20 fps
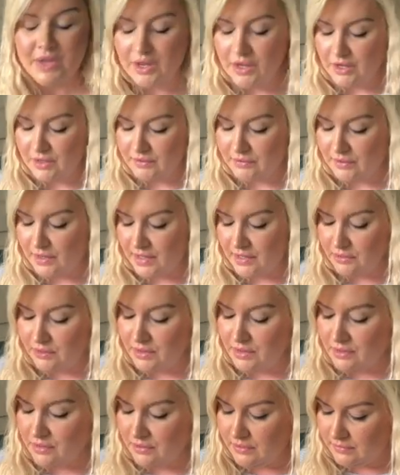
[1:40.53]
So I'm going to
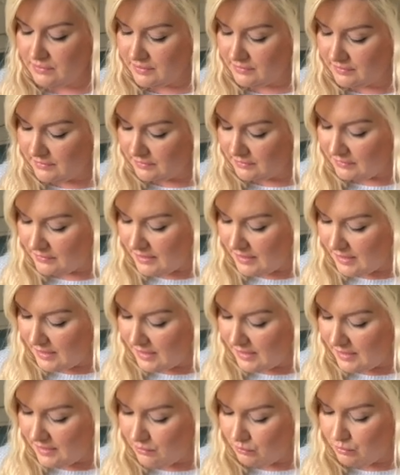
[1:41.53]
use, this is
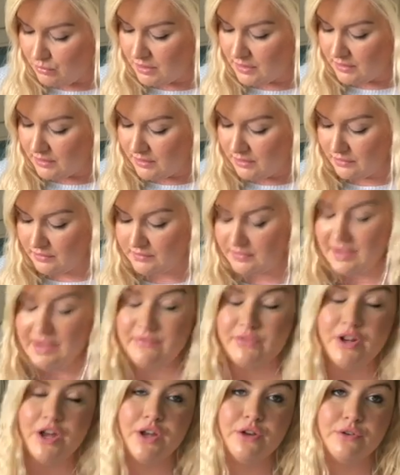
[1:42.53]
our
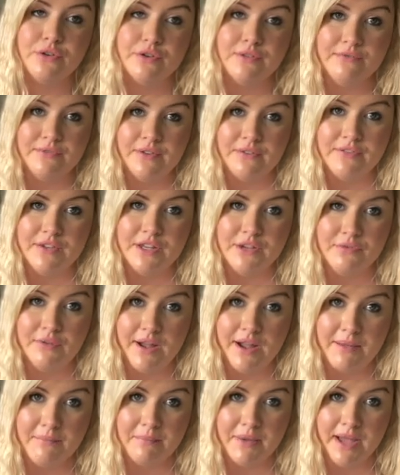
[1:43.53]
750
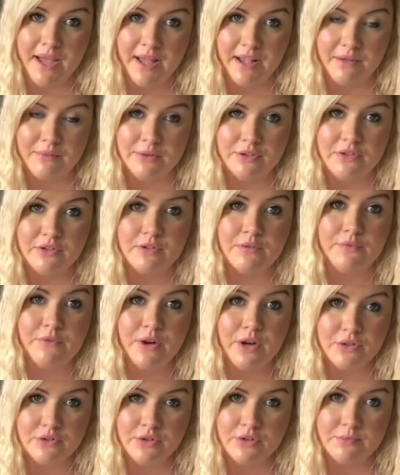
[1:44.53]
gram pack, which is
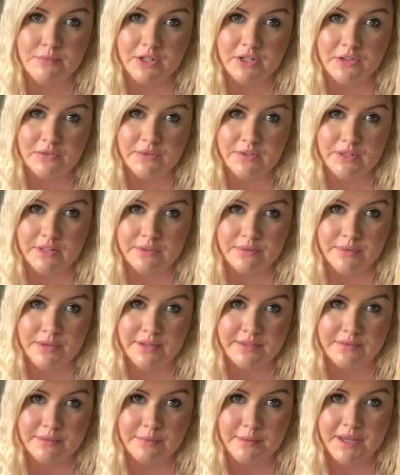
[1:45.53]
far too much for this
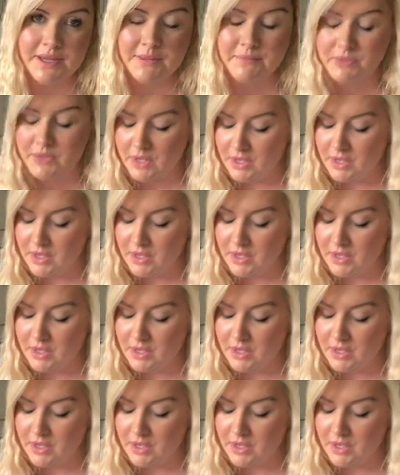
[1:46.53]
recipe.